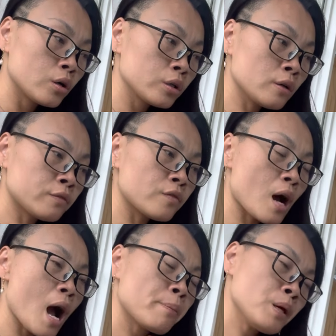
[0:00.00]
if
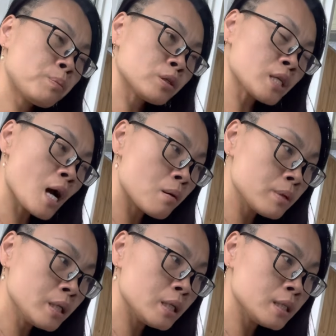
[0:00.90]
people tell
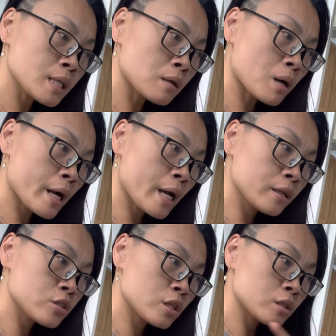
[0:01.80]
me that my
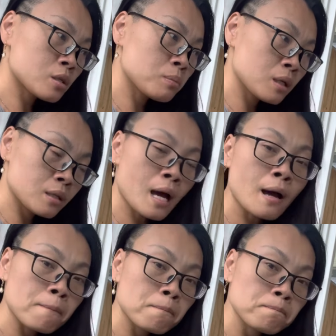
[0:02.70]
energy intimidated
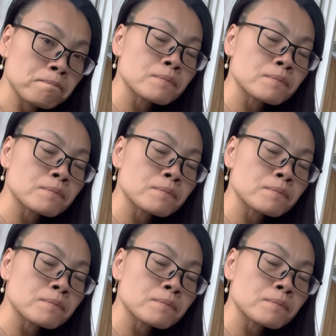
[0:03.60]
them,